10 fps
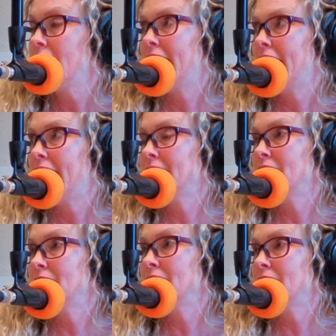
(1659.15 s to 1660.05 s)
And
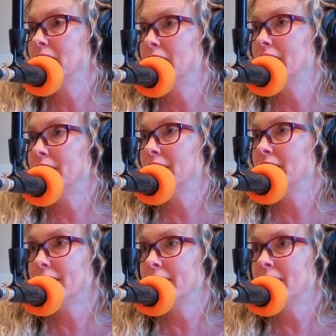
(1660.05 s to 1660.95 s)
if he
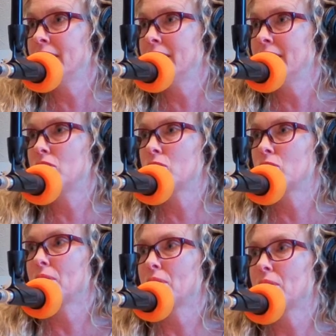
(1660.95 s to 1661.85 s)
didn't, it's
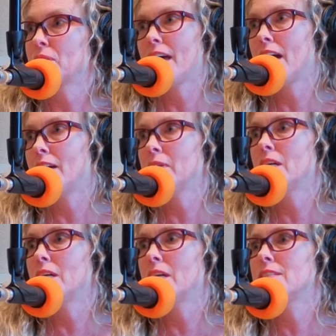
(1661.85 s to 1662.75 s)
really sad
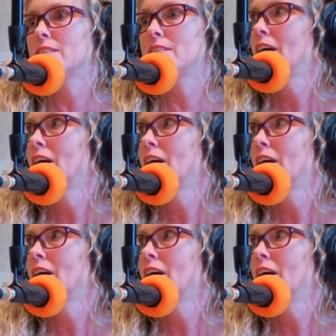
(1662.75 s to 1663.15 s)
because